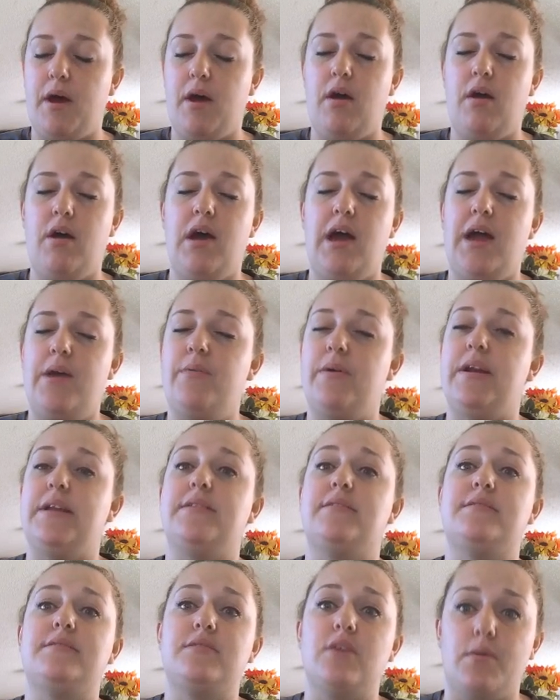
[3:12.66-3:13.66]
I
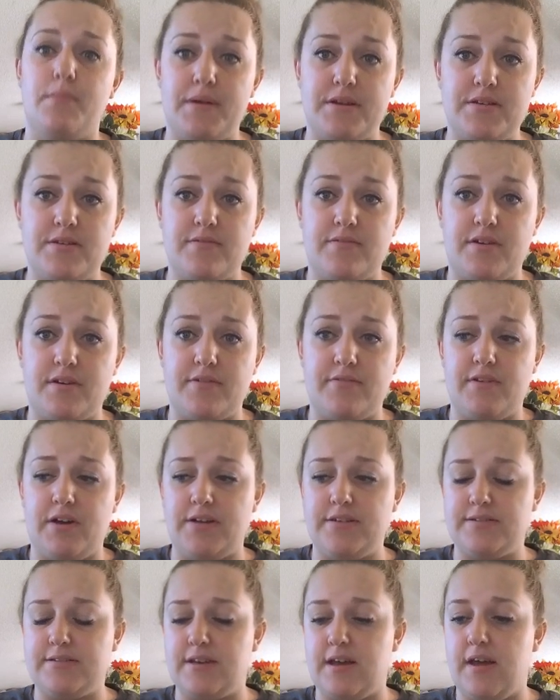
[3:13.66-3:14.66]
wanted so much of her
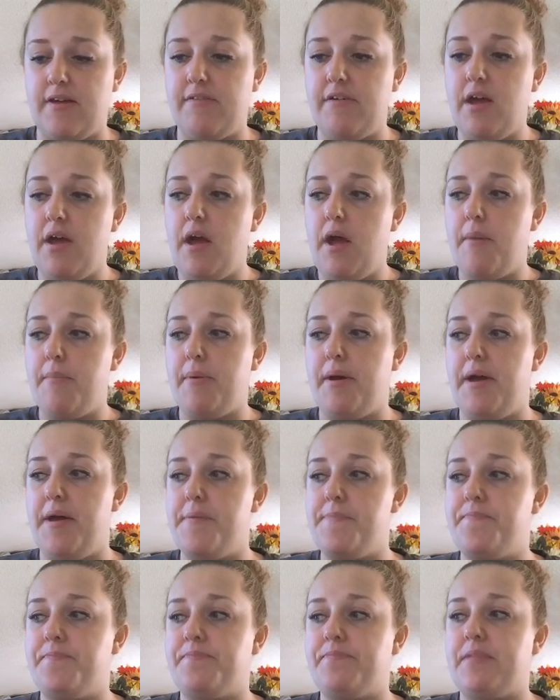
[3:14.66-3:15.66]
fall stuff,
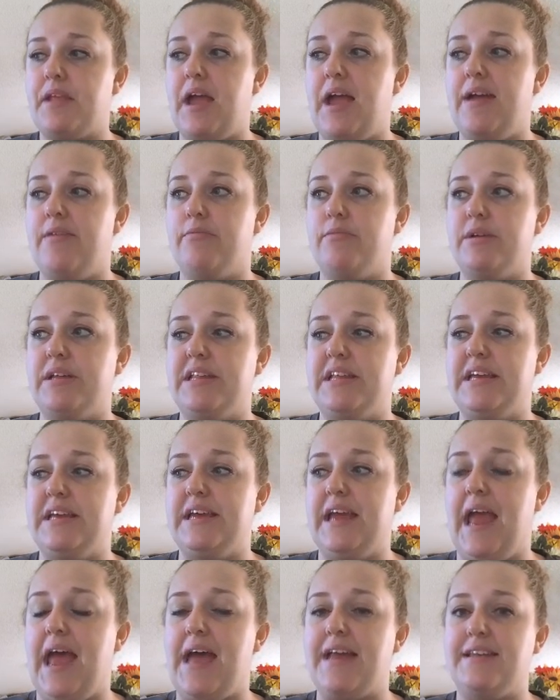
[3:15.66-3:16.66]
but I
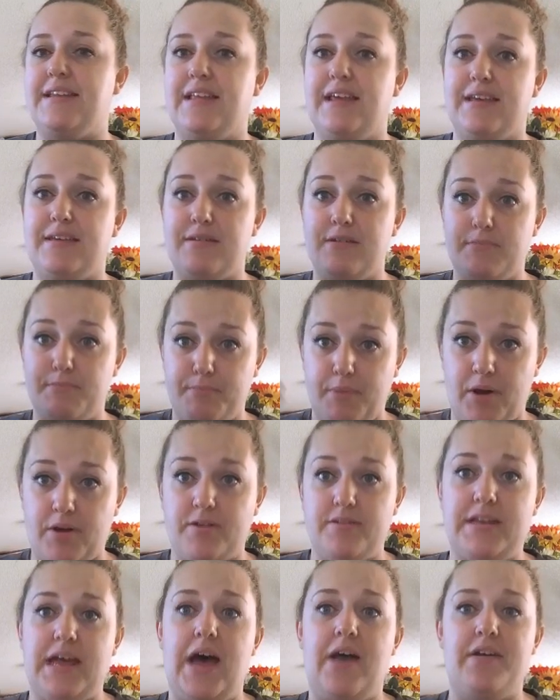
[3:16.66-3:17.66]
really had to like
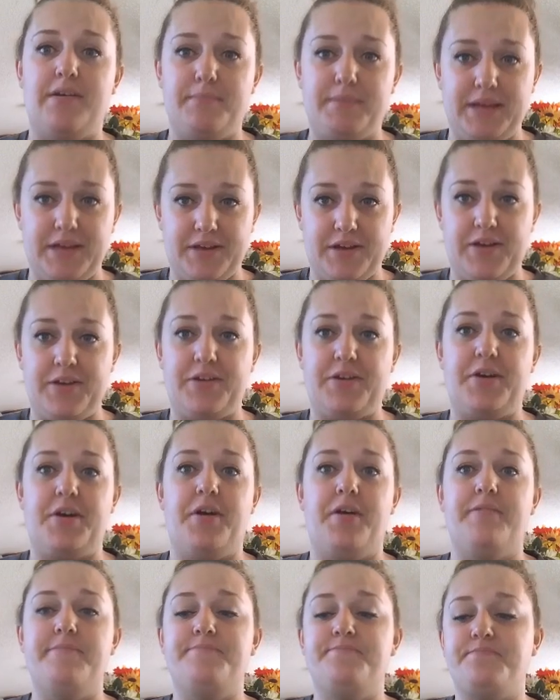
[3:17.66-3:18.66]
buckle down and be a good
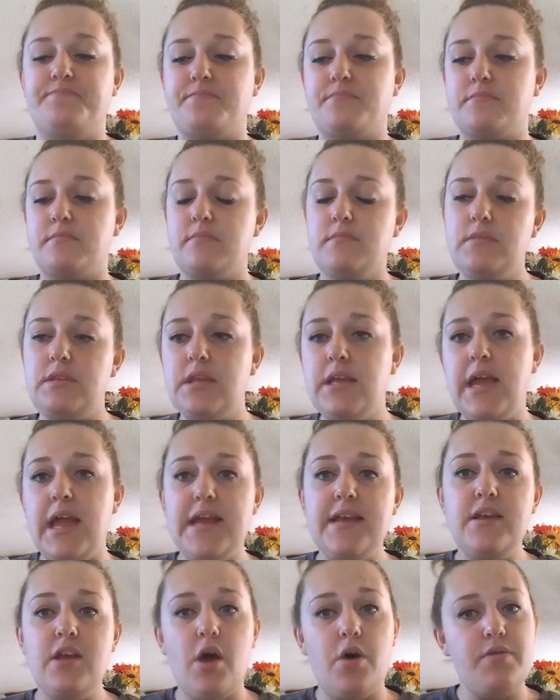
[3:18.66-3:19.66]
girl
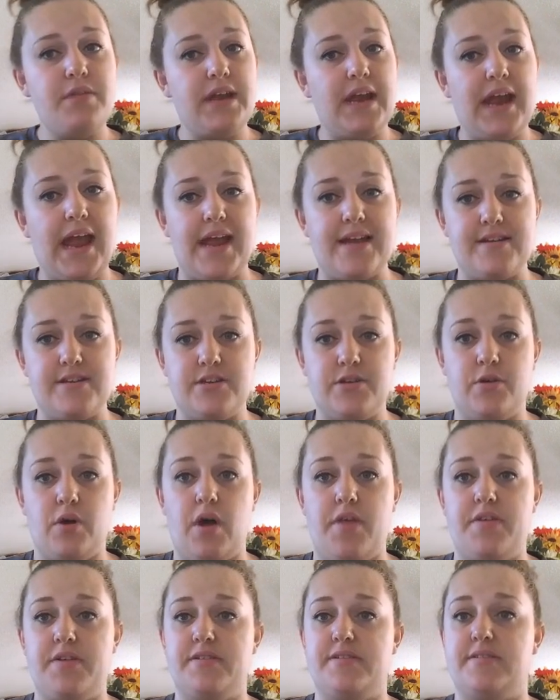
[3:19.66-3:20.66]
and know that I had to do
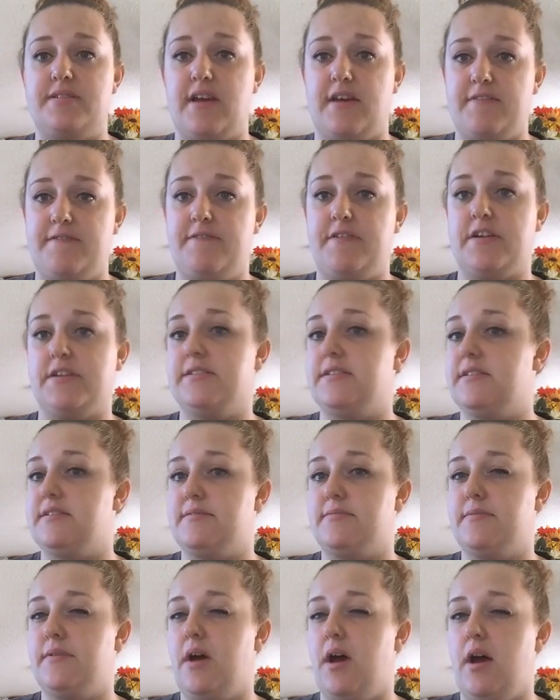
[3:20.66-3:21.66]
other stuff
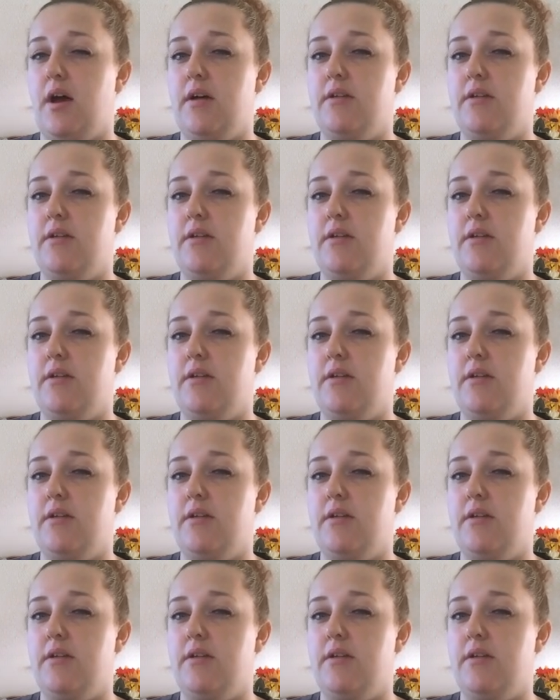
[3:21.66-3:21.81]
versus